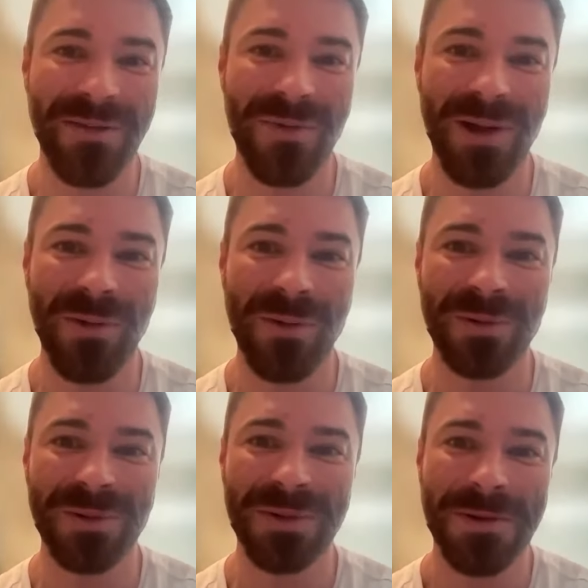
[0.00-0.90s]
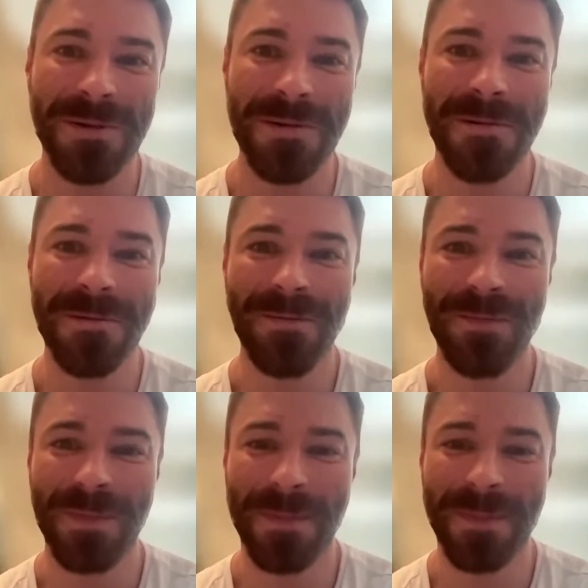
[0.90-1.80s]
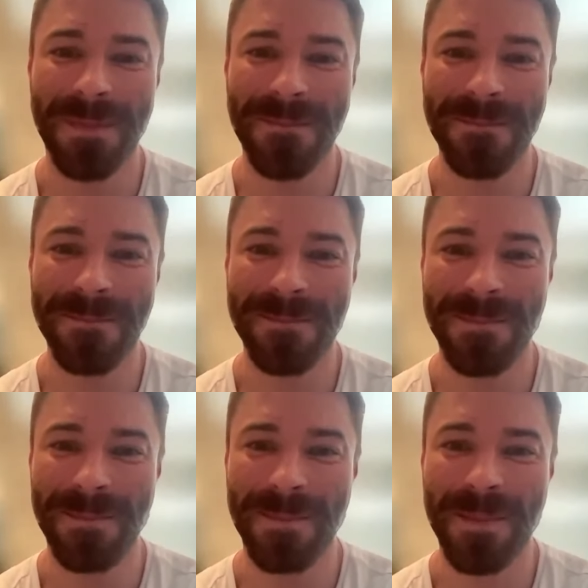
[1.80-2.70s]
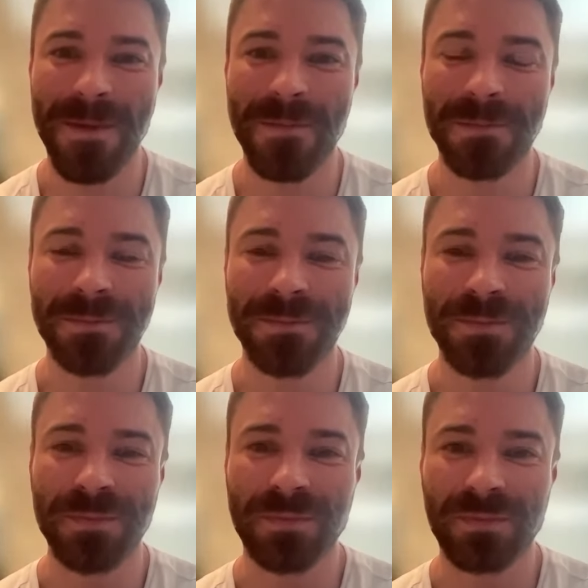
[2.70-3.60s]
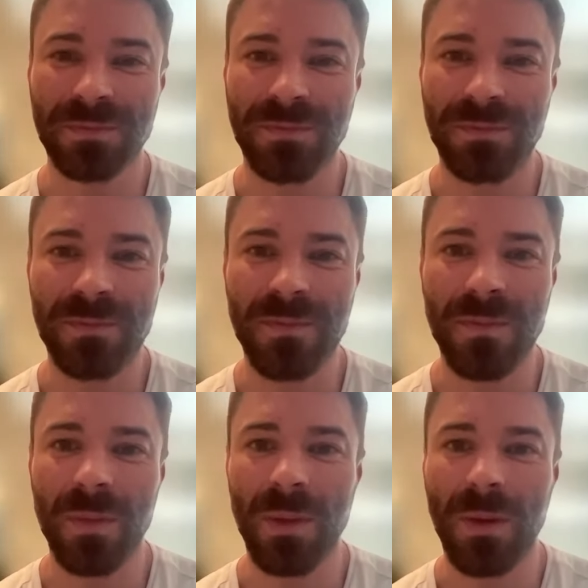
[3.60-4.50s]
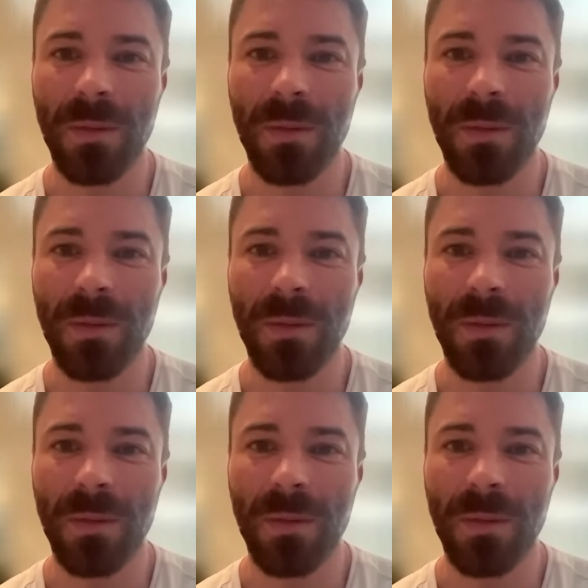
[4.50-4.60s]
No words are spoken by the person on screen.